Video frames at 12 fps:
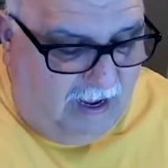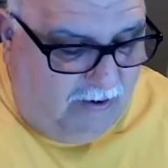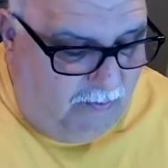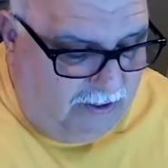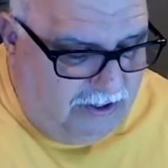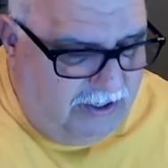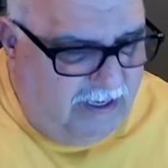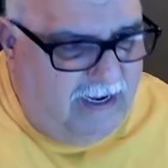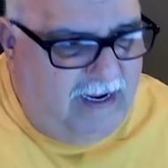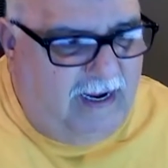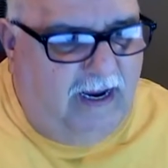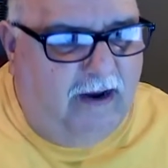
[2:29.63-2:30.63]
I want you to
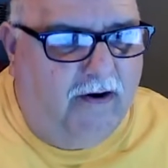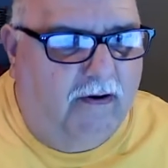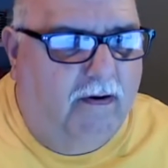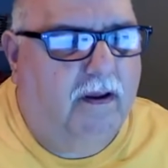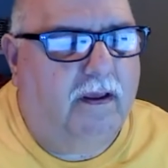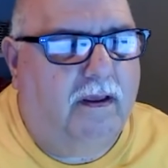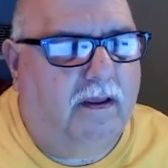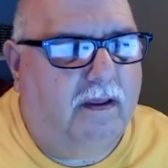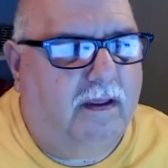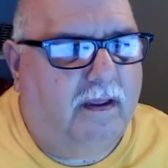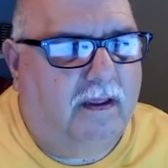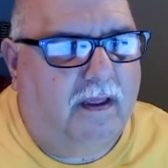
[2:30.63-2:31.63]
hear
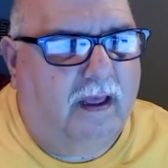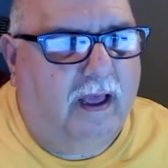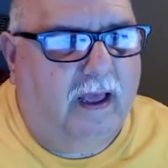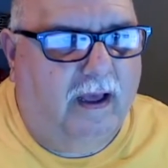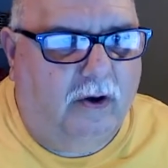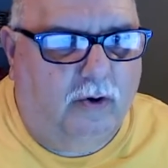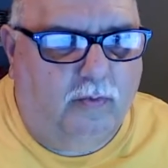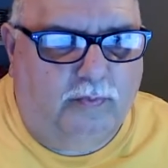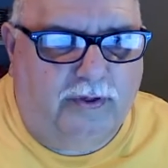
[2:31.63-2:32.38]
how